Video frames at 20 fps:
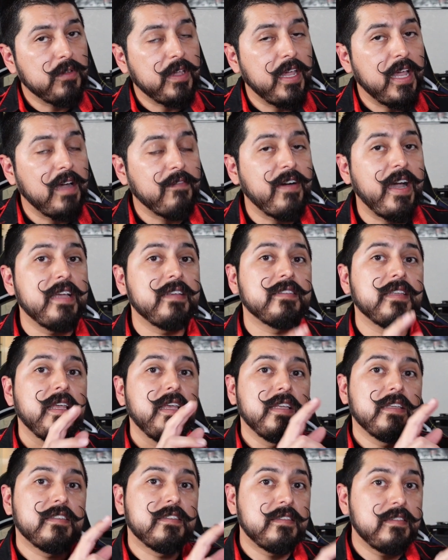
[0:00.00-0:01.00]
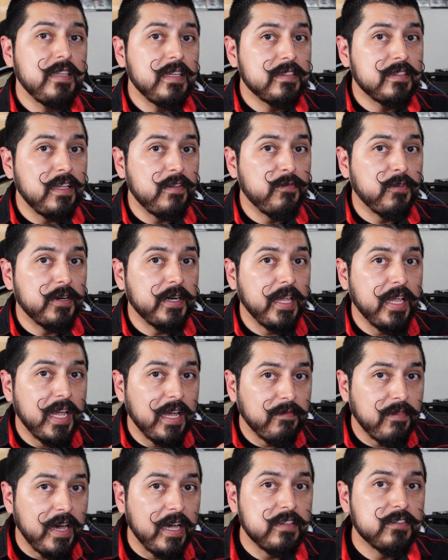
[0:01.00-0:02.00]
gigabytes, 64
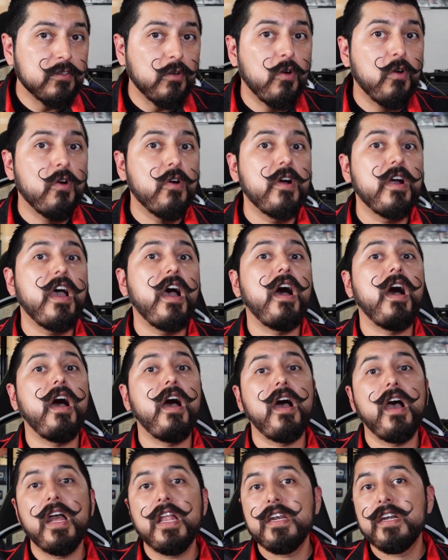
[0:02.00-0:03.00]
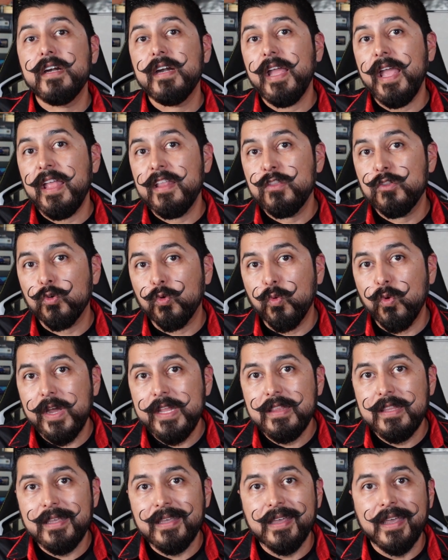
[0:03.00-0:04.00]
gigabytes, or
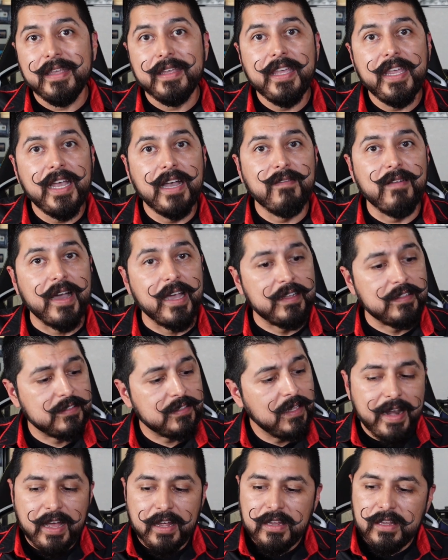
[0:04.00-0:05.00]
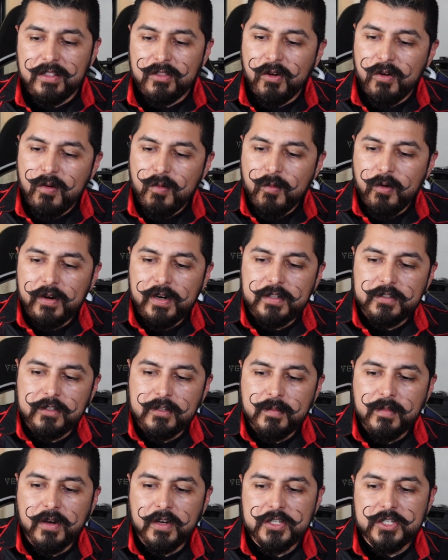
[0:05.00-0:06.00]
128 gigabytes. Now, don't worry
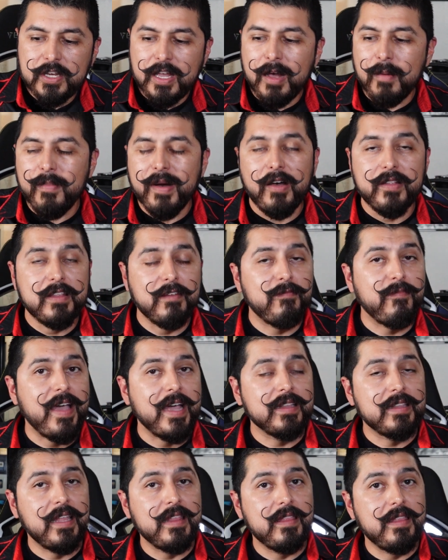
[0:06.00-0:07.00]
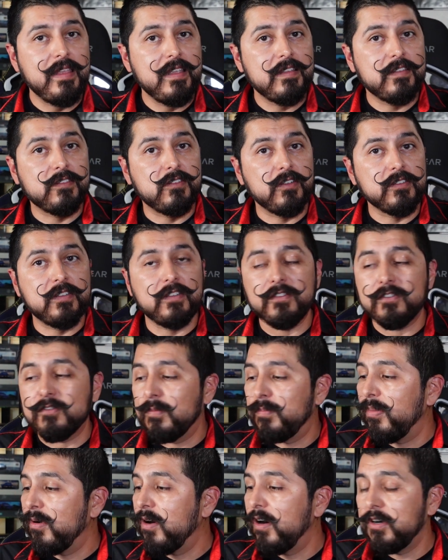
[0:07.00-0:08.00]
too much about the fact that this doesn't
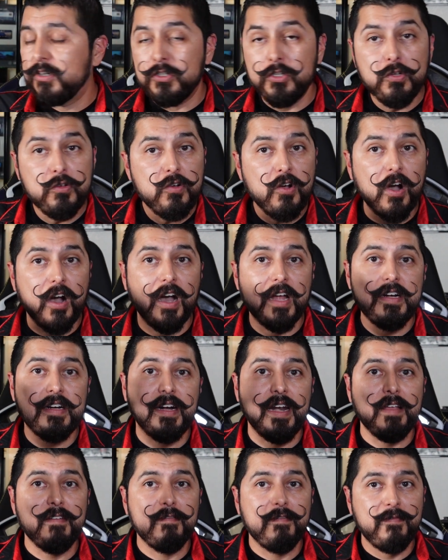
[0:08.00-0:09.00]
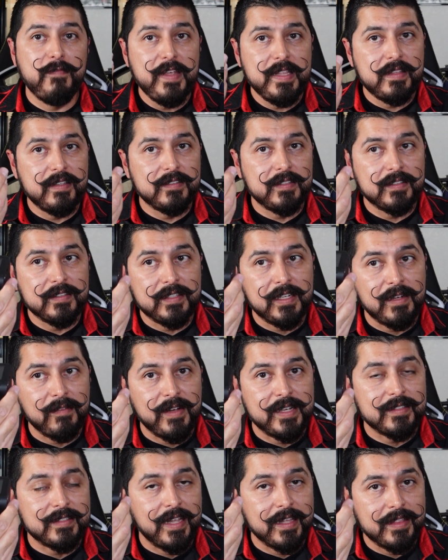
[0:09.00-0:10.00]
support 256
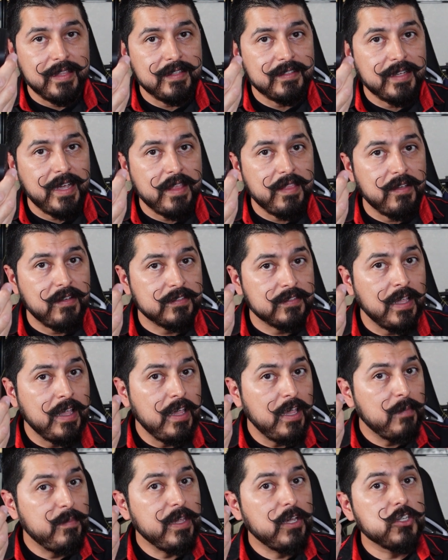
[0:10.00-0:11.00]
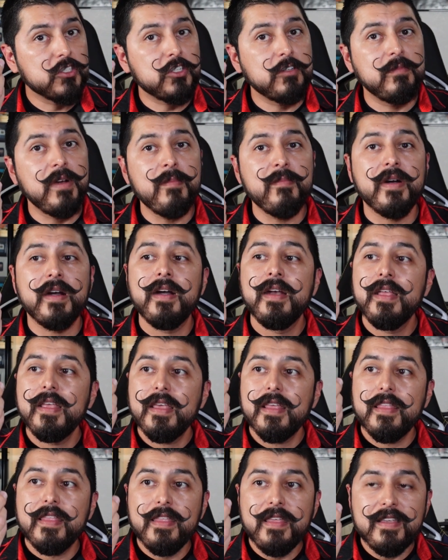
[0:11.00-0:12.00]
gigabytes like this guy does, because remember,
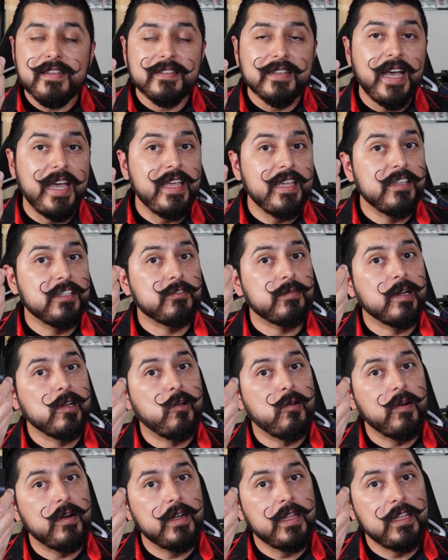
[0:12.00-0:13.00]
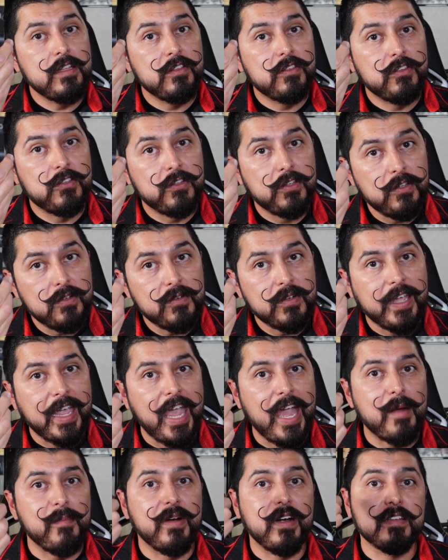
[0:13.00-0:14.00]
this guy is recording two
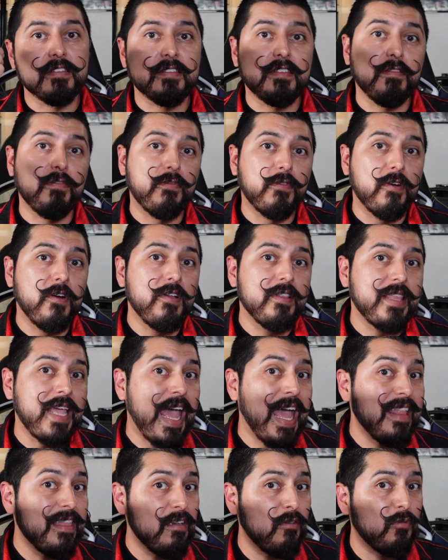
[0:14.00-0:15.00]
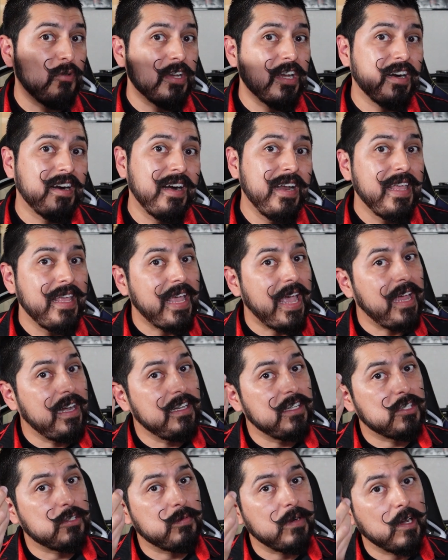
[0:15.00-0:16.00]
cameras, the front and the rear, and
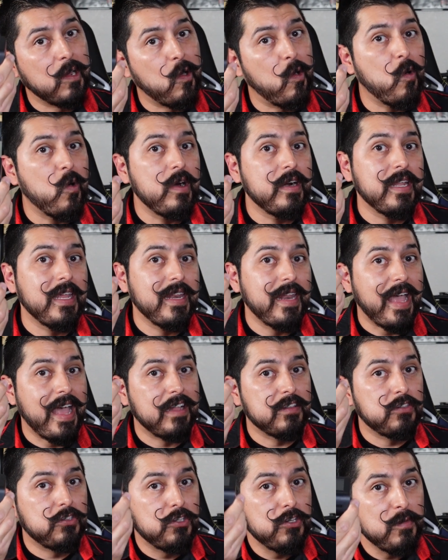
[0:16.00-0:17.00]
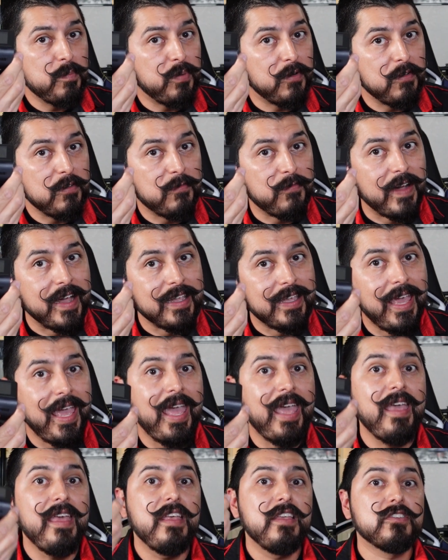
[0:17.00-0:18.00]
it's recording at
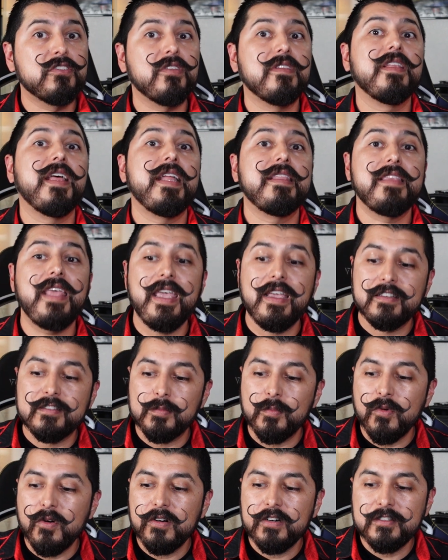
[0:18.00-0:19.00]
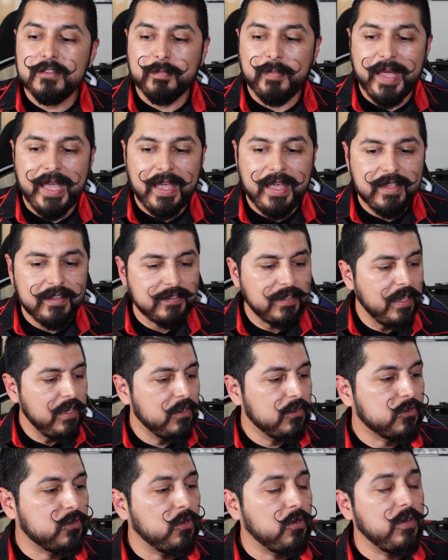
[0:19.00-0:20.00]
2.5K, so that takes more space.
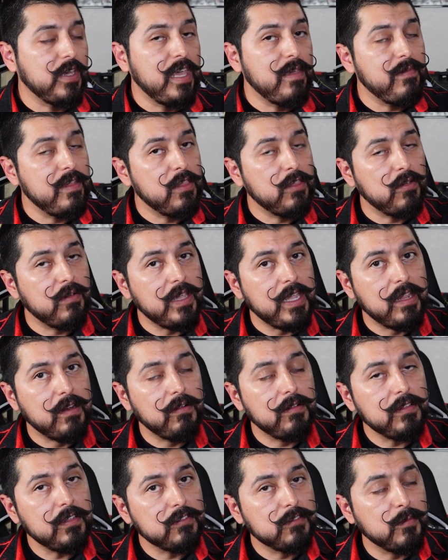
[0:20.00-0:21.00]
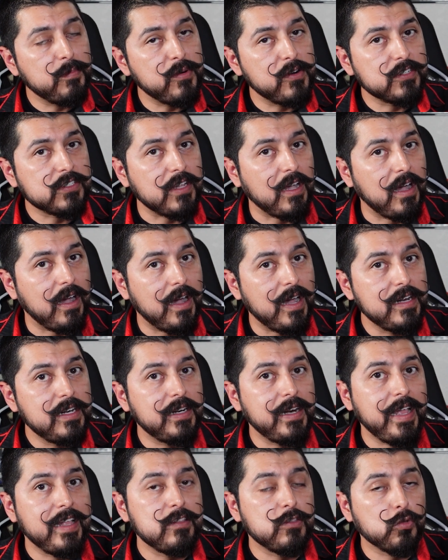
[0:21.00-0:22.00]
So even though it only supports
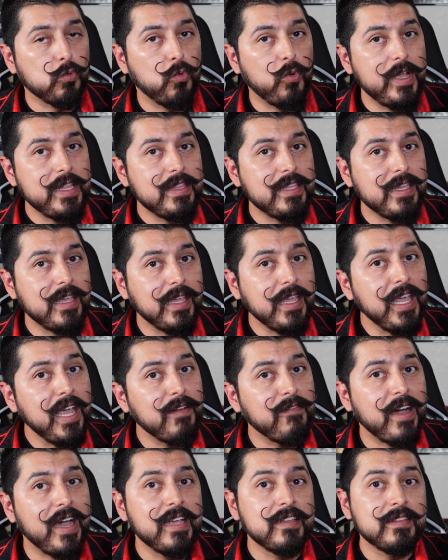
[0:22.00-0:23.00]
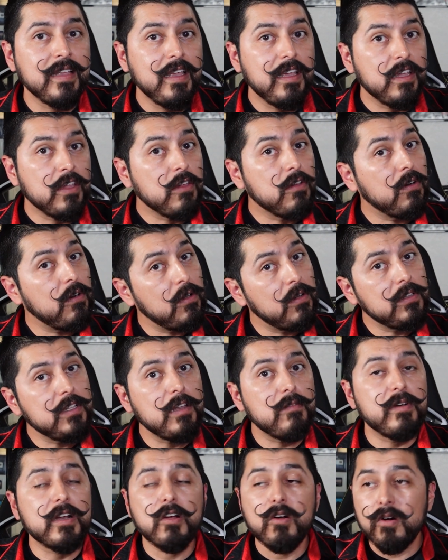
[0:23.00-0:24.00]
128 gigabytes, you're
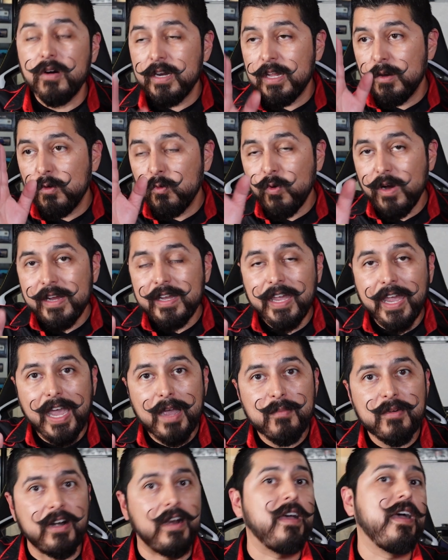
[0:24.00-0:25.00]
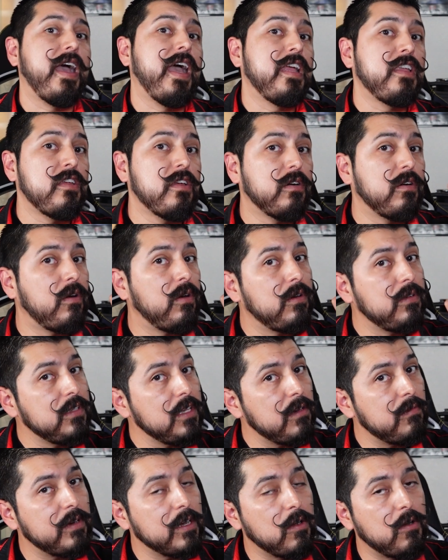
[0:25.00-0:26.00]
only recording one camera and you're
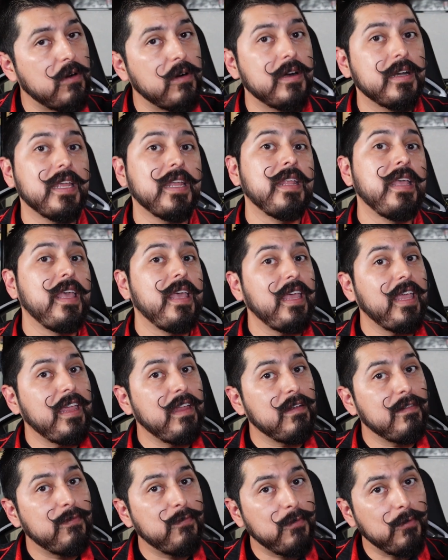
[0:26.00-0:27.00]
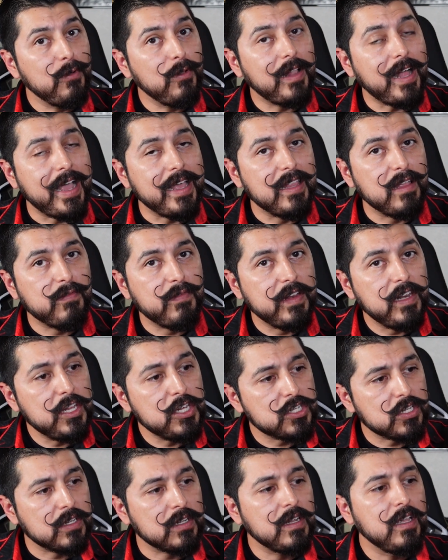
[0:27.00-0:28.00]
only recording in full high
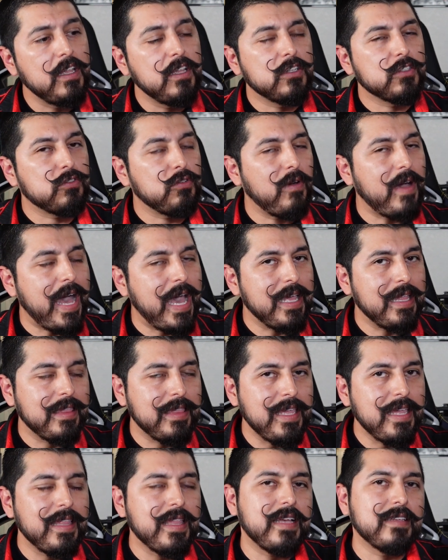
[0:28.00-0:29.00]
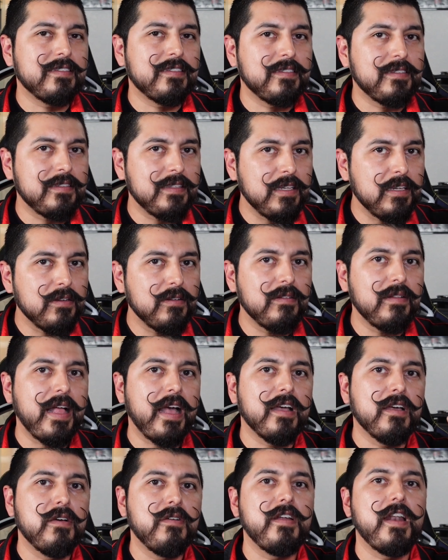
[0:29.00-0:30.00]
definition. So I think that's still
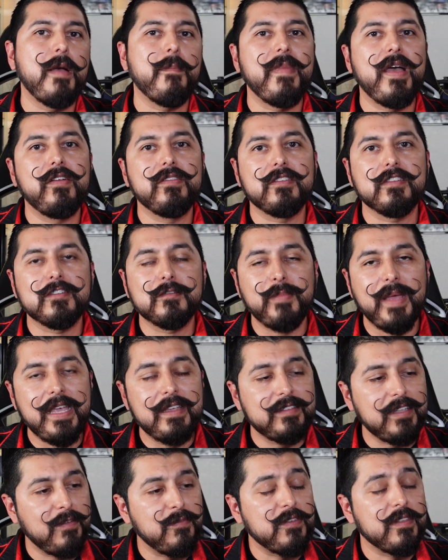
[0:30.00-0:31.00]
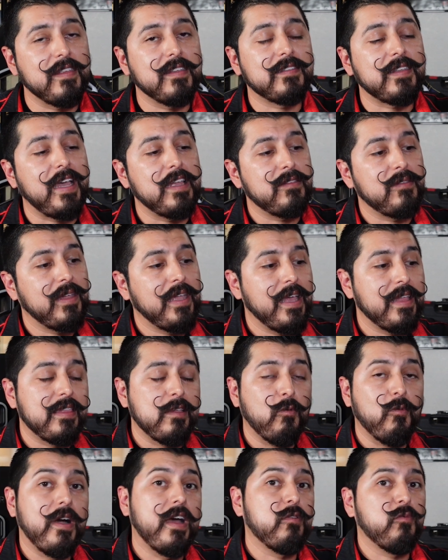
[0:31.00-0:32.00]
a good amount of space if you decide to get
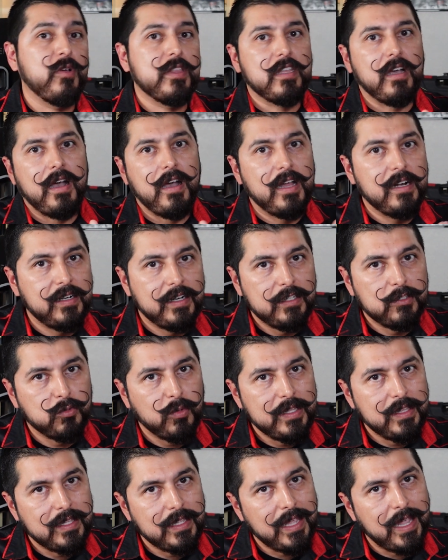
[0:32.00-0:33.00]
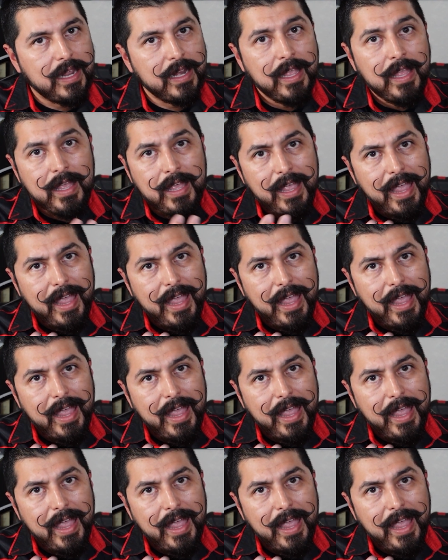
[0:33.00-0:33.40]
the one with 128.